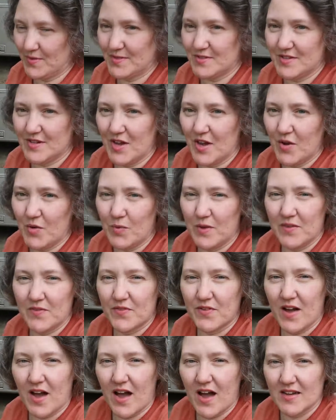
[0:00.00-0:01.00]
so
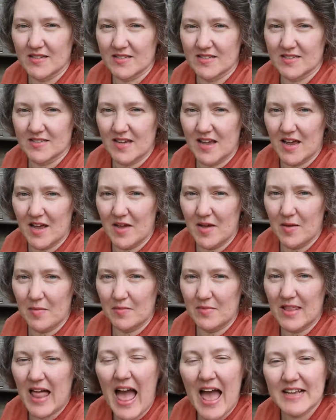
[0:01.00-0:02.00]
we've got
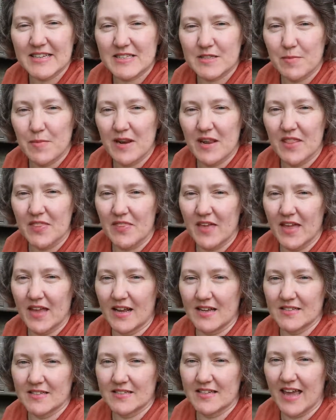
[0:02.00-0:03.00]
some last minute
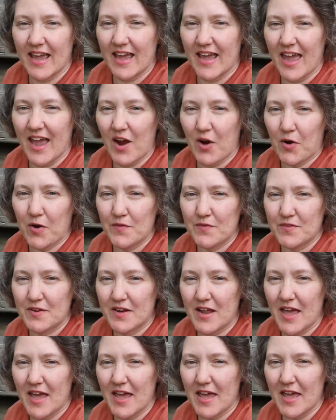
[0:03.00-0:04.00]
things to take care of
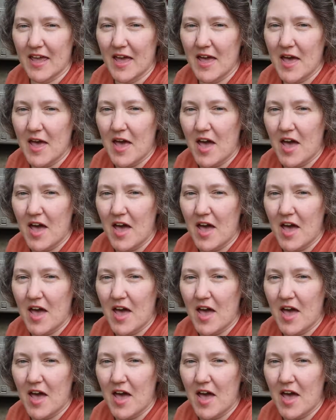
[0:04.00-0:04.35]
today